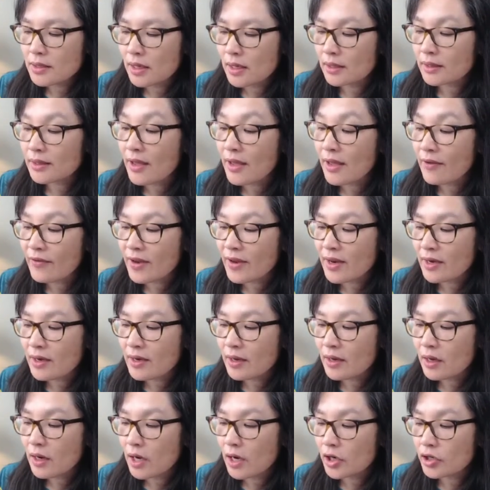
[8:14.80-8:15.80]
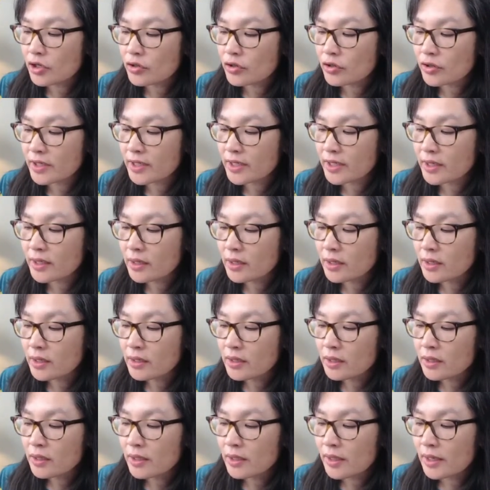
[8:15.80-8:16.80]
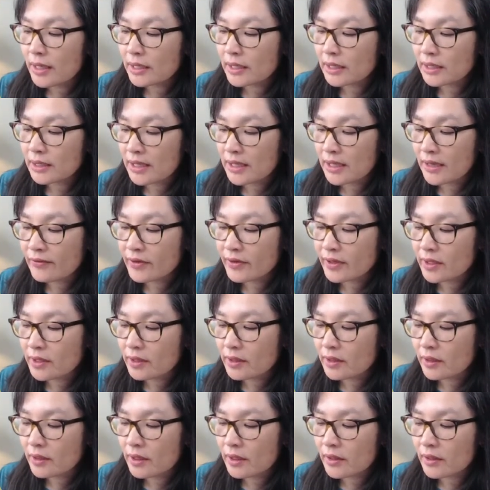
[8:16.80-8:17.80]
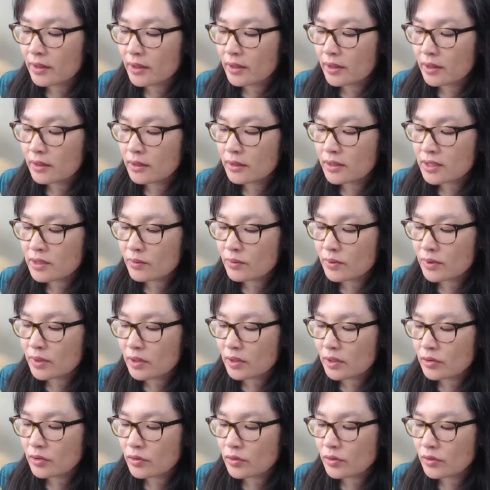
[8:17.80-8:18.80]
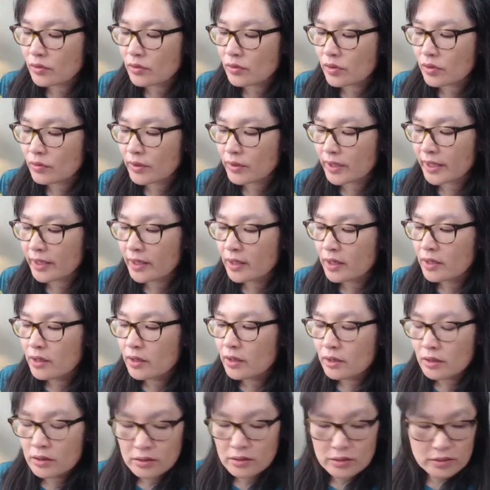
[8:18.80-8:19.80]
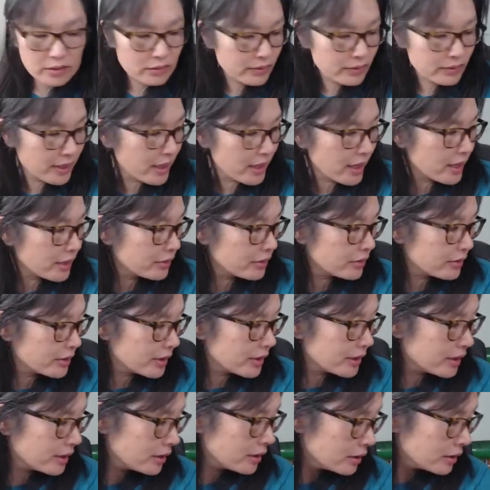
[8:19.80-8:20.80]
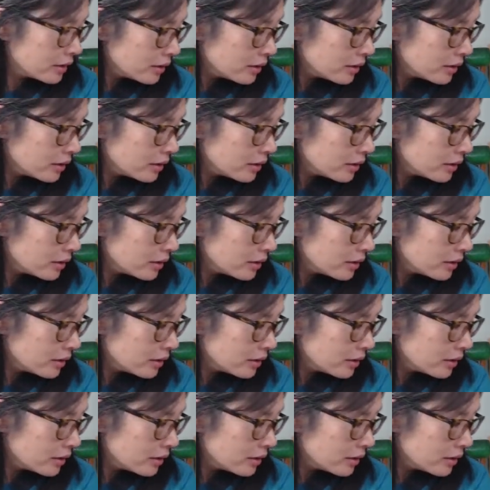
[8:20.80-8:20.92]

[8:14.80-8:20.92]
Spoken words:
11, 100, and 11, and then this one I'll do 3. 300,